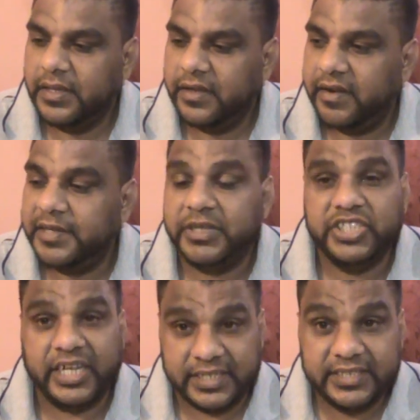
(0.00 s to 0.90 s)
Right, but your
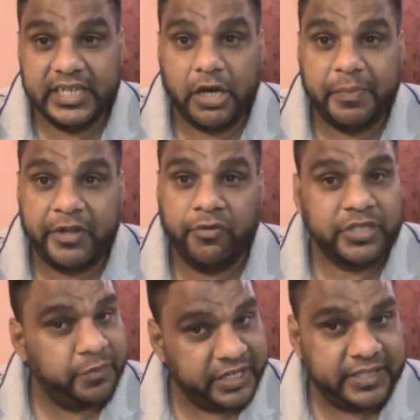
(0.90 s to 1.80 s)
channel is still up and
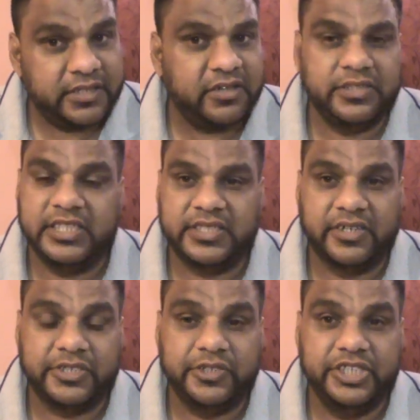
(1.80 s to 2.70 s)
running, we ain't
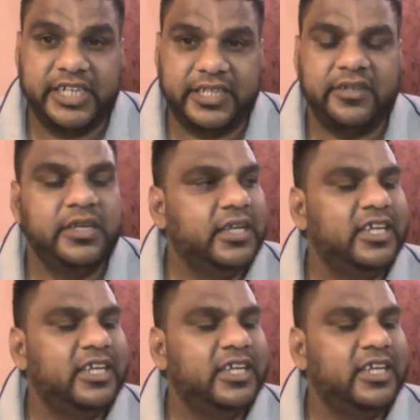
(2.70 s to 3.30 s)
discontinuing your channel.